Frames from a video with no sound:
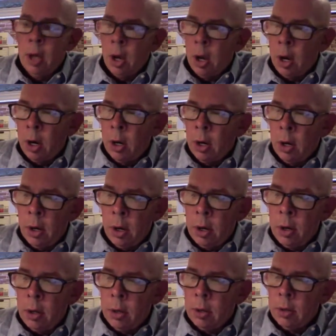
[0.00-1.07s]
are
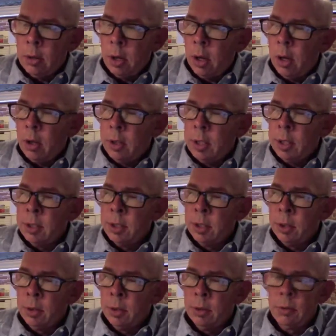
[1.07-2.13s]
all
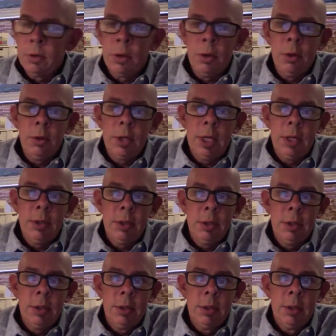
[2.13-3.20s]
concern
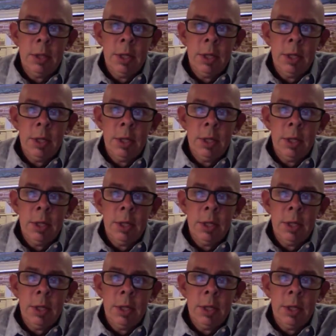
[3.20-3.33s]
co-locations.